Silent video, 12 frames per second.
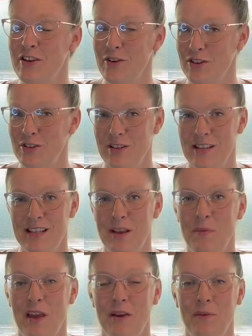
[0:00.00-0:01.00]
You can do the
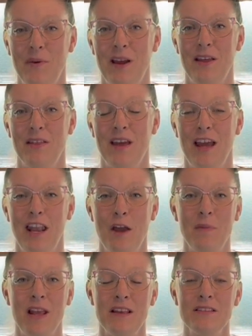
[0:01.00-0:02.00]
same thing with
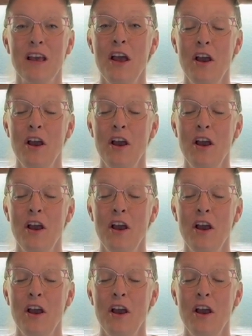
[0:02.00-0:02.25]
anemones.